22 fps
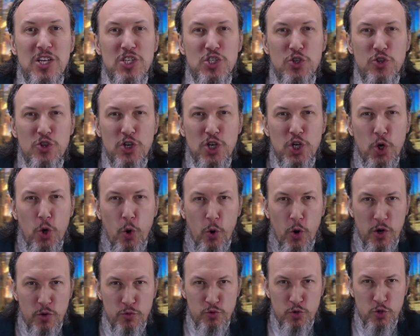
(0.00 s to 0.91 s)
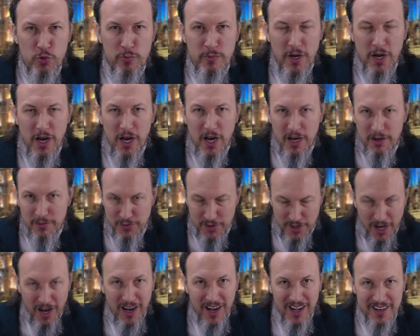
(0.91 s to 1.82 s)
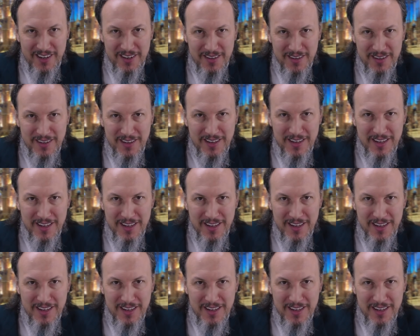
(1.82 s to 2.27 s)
to the courtroom of God.